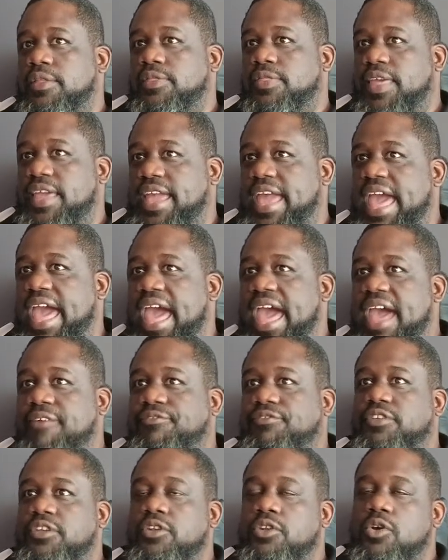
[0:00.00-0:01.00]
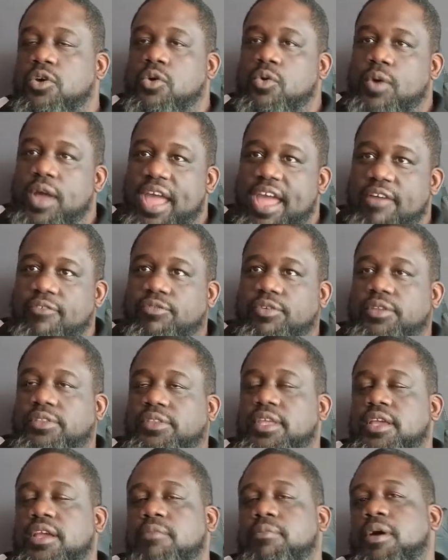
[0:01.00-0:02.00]
they have to know
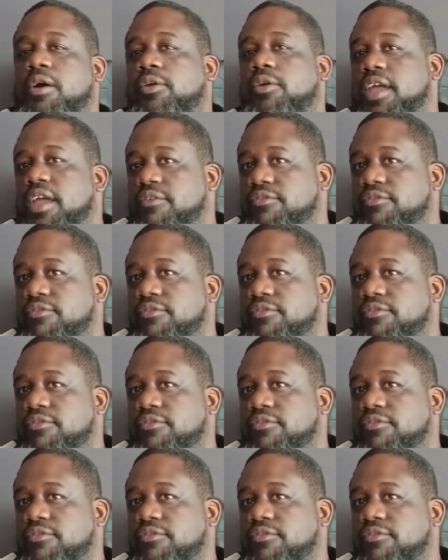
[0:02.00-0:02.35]
everything about